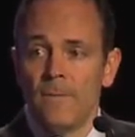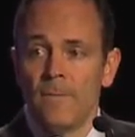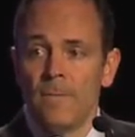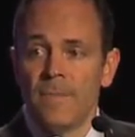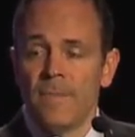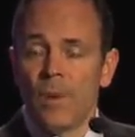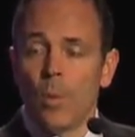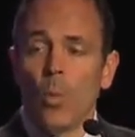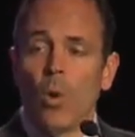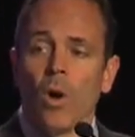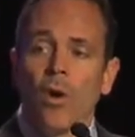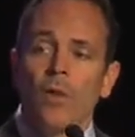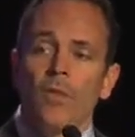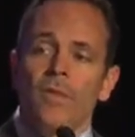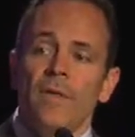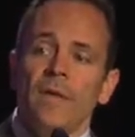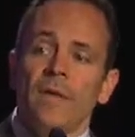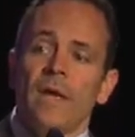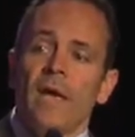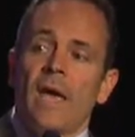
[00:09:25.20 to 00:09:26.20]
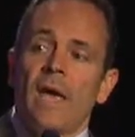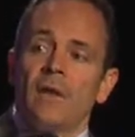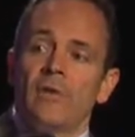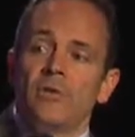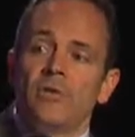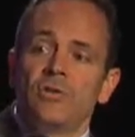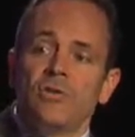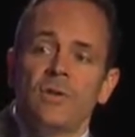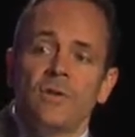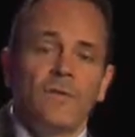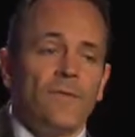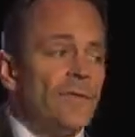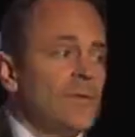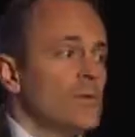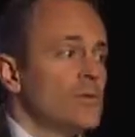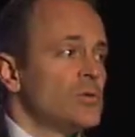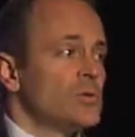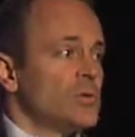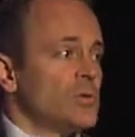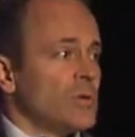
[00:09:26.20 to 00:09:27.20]
that while the energy
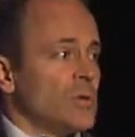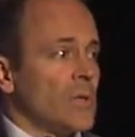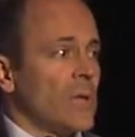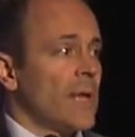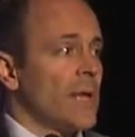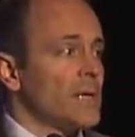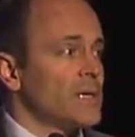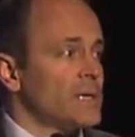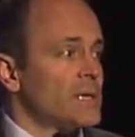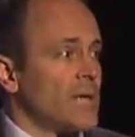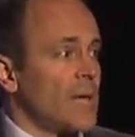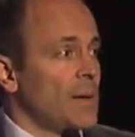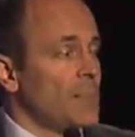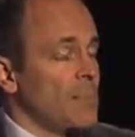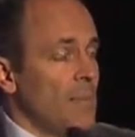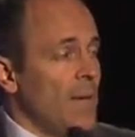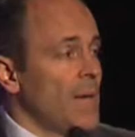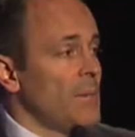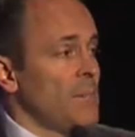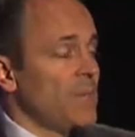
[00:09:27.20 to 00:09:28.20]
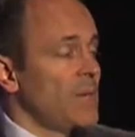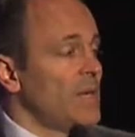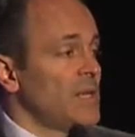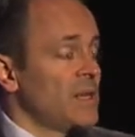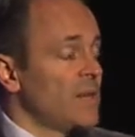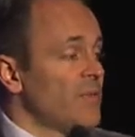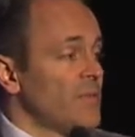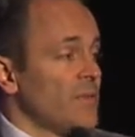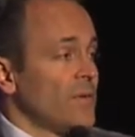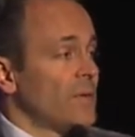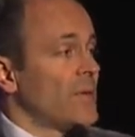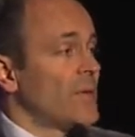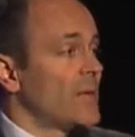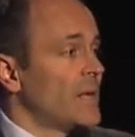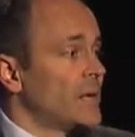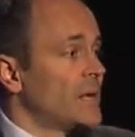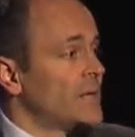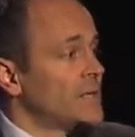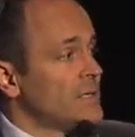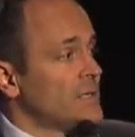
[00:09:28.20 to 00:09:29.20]
future landscape may be different than
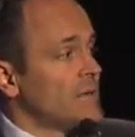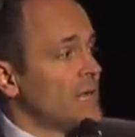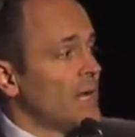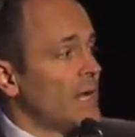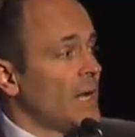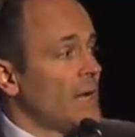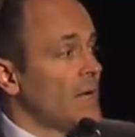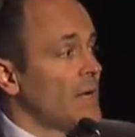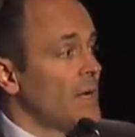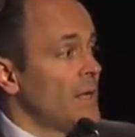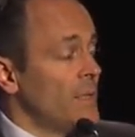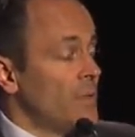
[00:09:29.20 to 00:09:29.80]
it is today,